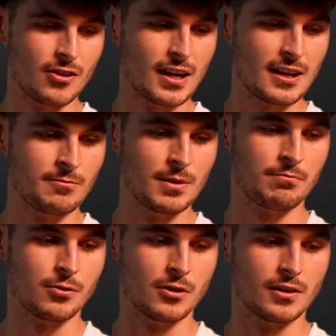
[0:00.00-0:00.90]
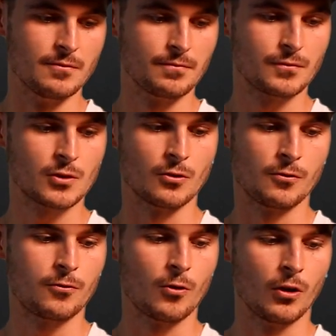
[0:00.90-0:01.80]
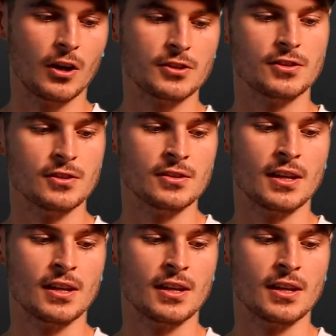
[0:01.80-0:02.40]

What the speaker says: really have been poor. Sort of 4 losses,